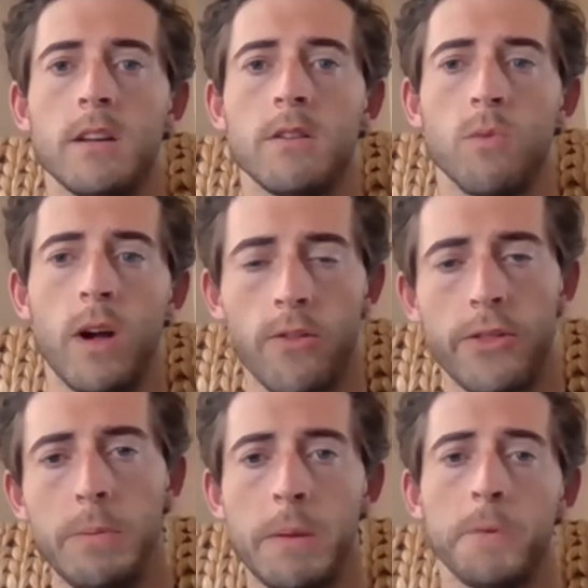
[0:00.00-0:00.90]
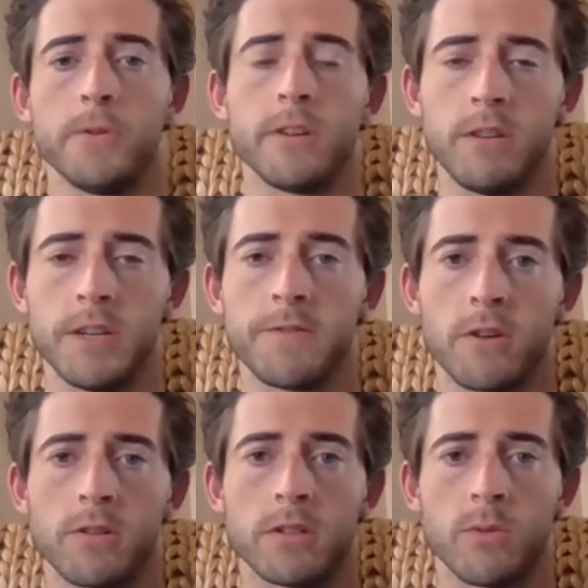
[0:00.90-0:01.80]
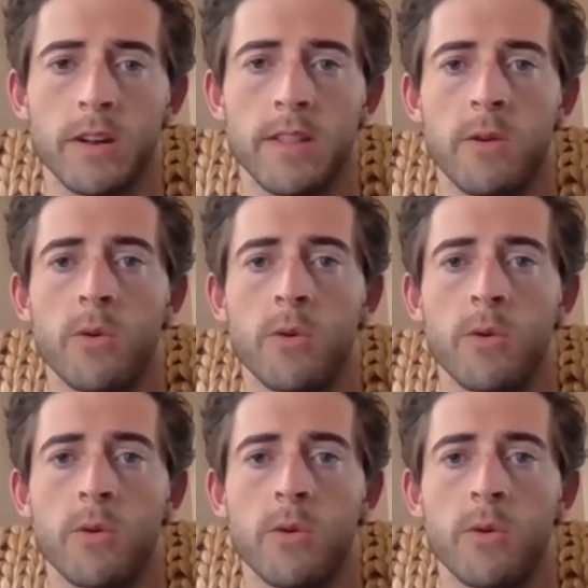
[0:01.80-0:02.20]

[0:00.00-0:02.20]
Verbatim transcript: wealthy people to live close to where they